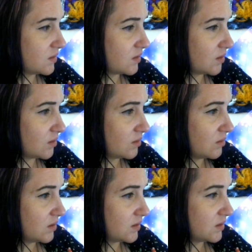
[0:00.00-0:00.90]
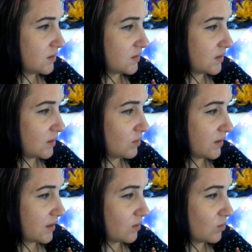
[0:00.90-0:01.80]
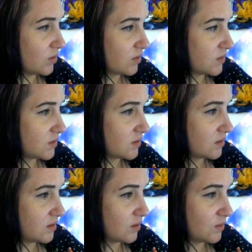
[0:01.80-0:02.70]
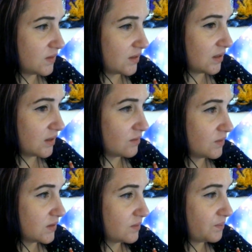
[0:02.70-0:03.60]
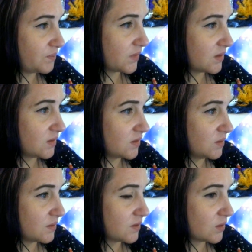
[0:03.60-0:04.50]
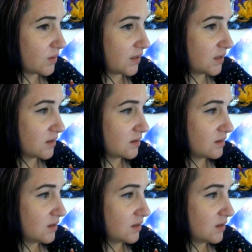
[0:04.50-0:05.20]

so it does say like what notes it gives. So this one's quite